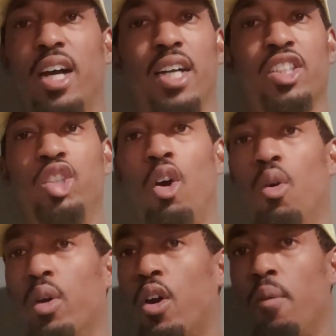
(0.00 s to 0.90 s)
guys,
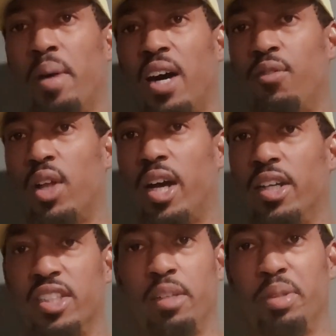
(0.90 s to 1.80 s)
don't go buy
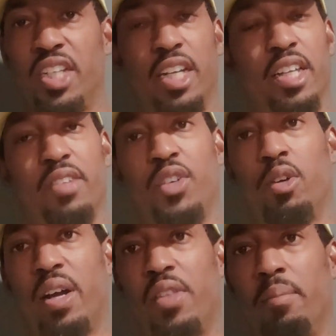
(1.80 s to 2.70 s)
flyers at the beginning. If you
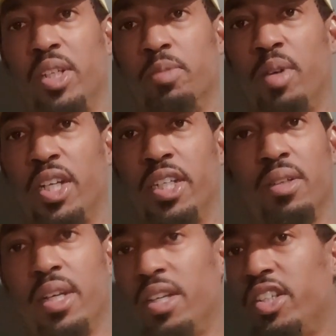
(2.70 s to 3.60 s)
don't have that much
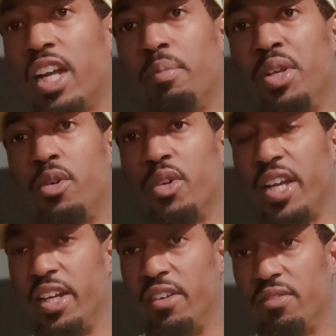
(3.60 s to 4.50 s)
money, you gotta be
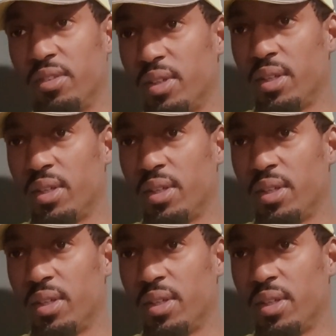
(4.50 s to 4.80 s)
creative.